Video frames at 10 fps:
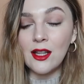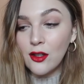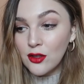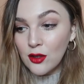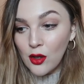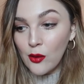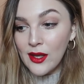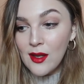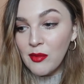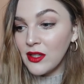It looks
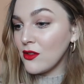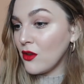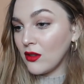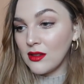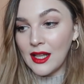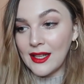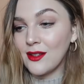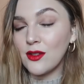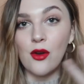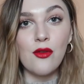glowy, but not like
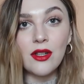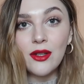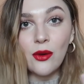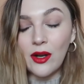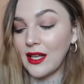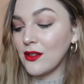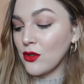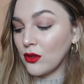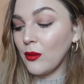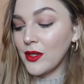it's overly oily
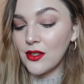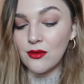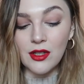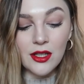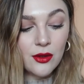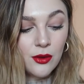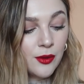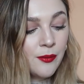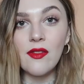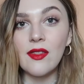at all, which is really cool.